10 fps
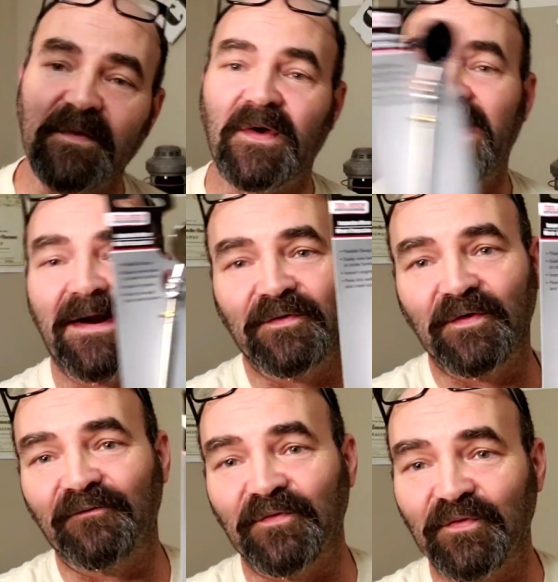Now, I don't
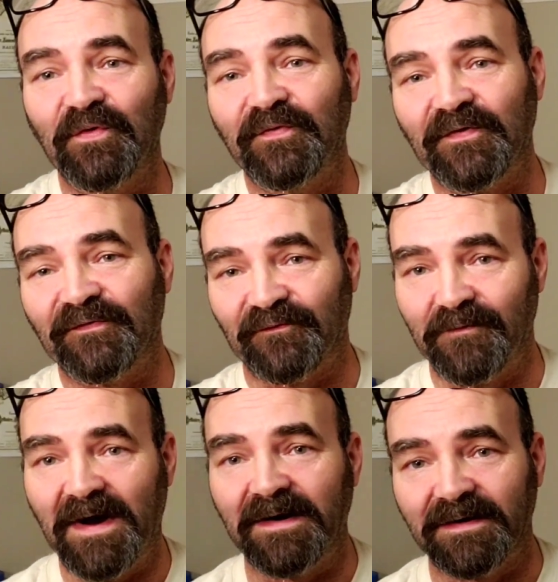know if you'll use this for
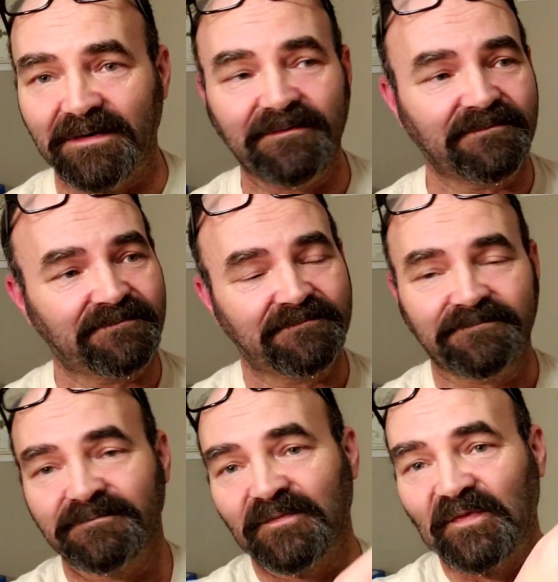modeling.
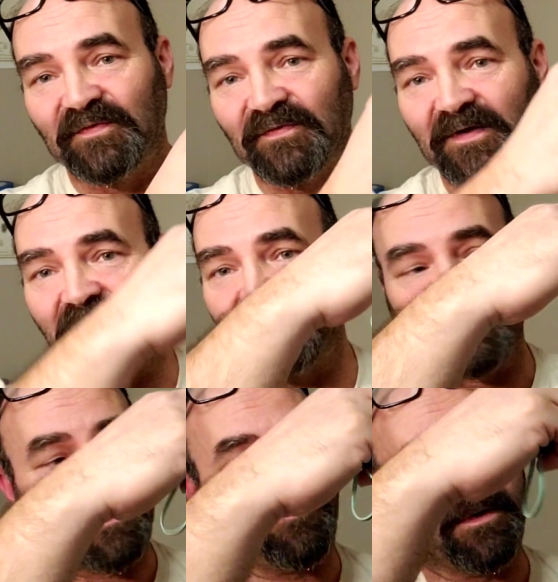It's a
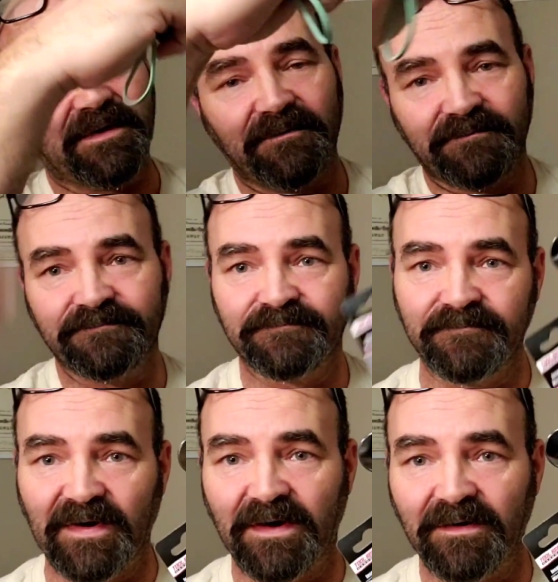telescopic
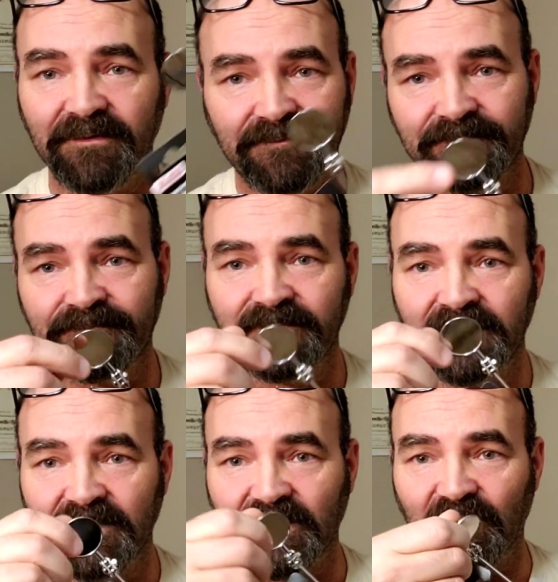mirror,
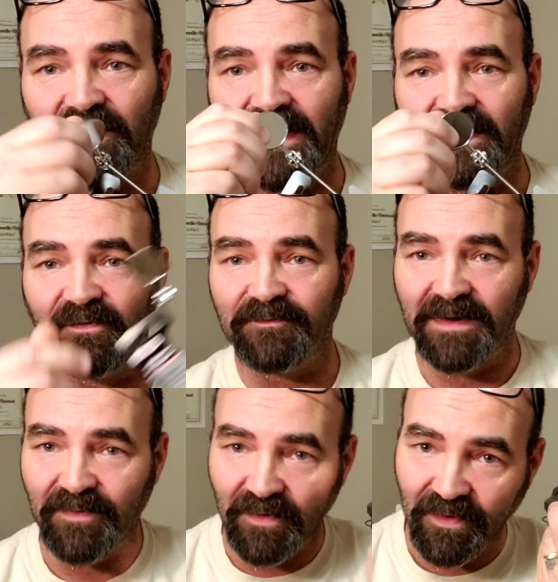little angle.
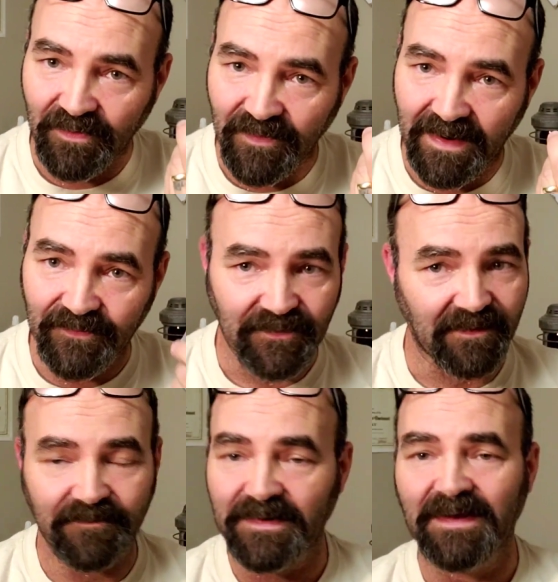Maybe you're looking around
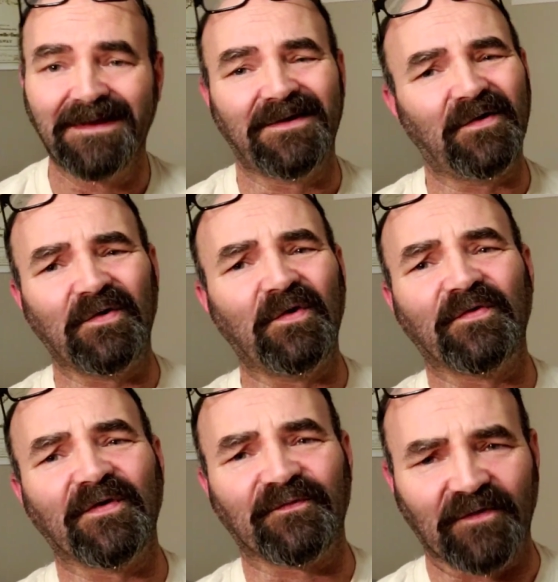something. You could
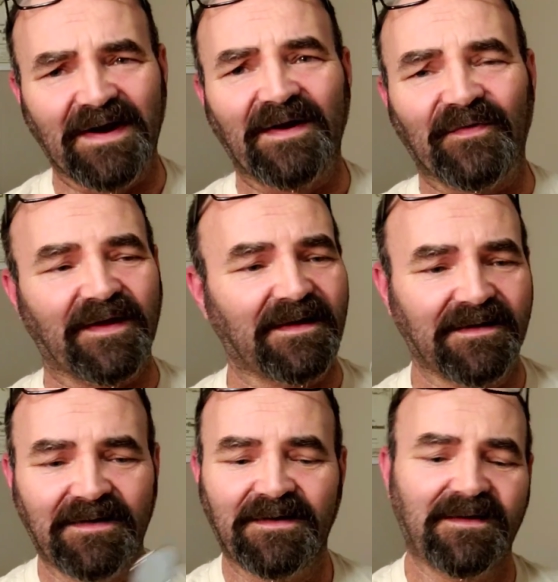use this for anything.